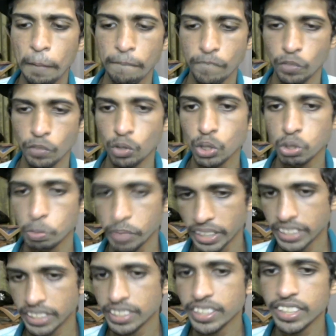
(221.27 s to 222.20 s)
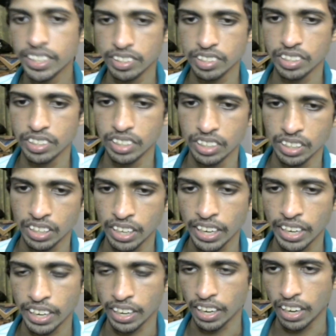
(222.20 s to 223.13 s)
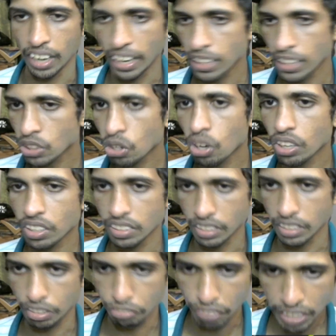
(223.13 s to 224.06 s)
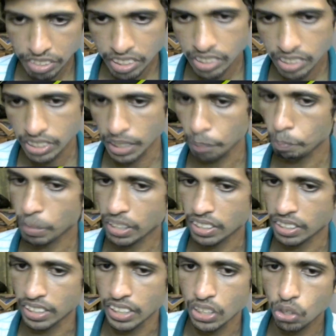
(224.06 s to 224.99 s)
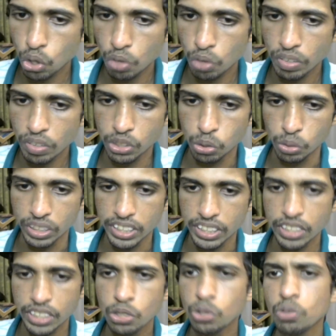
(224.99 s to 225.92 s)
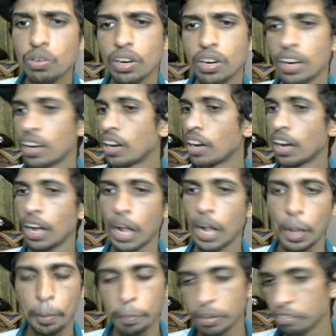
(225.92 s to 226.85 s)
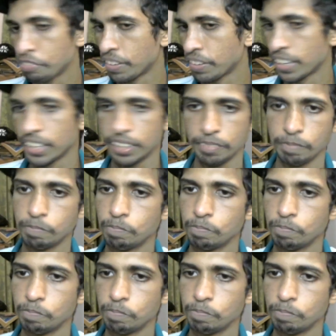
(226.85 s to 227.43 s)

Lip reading: Those are my ideas here. I thought if I just get my king over to e2, I'll be fine.